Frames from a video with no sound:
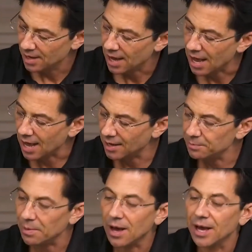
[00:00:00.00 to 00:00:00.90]

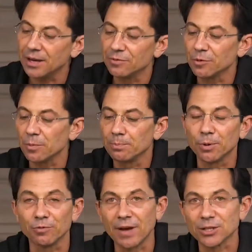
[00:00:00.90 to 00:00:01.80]
hide behind for
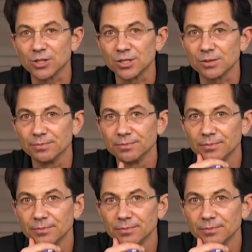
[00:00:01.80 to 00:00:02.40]
perfectionism?